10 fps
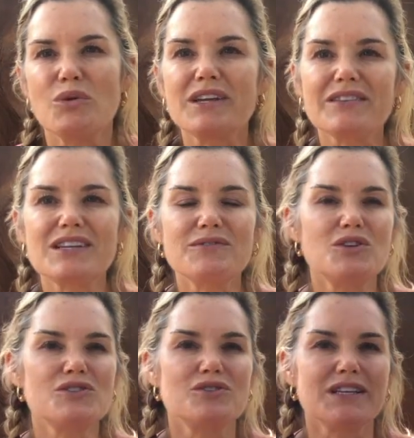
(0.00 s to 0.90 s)
Well, now that I've
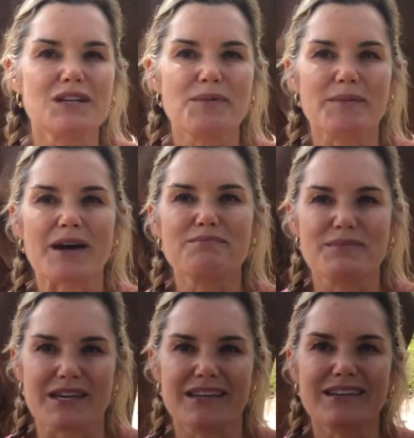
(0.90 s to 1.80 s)
told you a little bit about
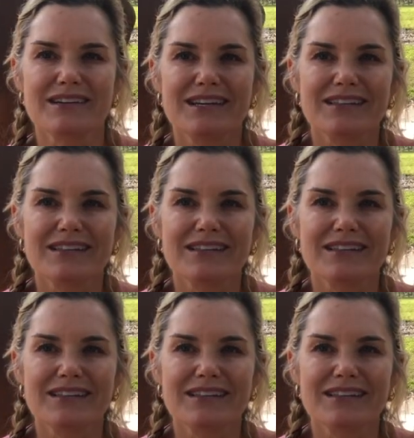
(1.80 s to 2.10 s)
me,